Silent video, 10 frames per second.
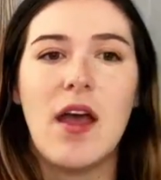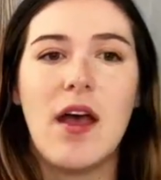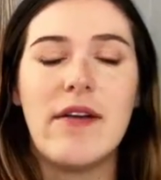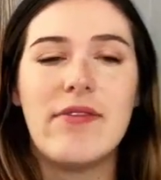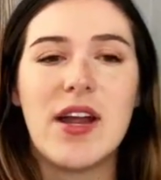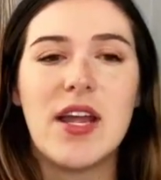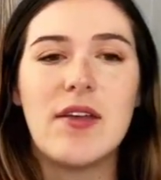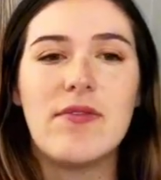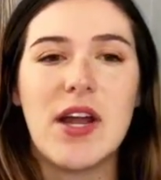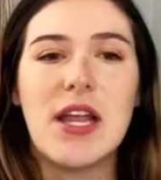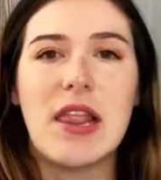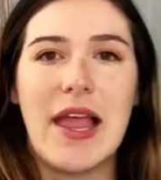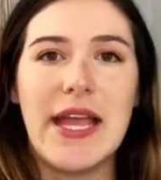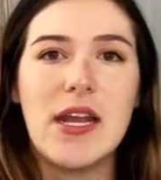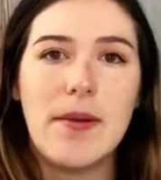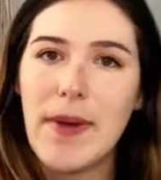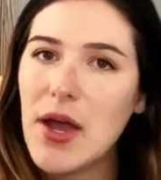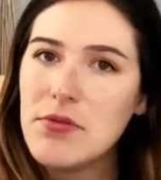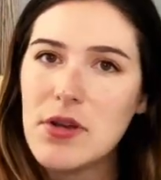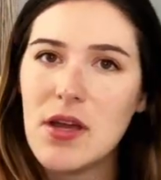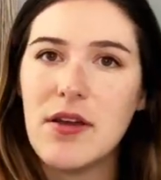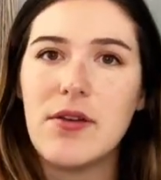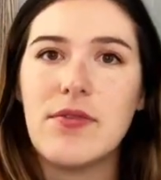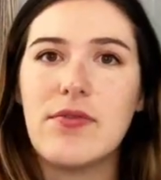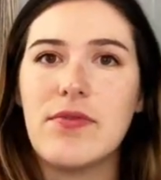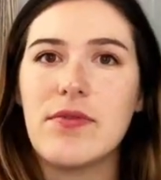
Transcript: a very, very light amount of